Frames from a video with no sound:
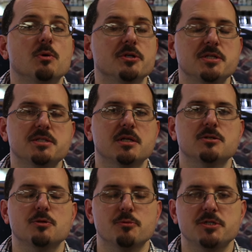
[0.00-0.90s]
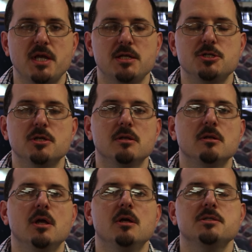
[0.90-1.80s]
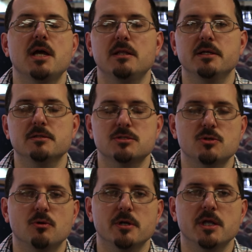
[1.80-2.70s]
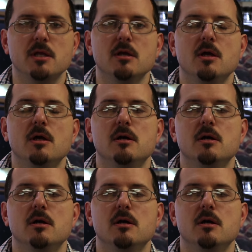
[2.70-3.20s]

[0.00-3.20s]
So artistic interpretation, telling a story,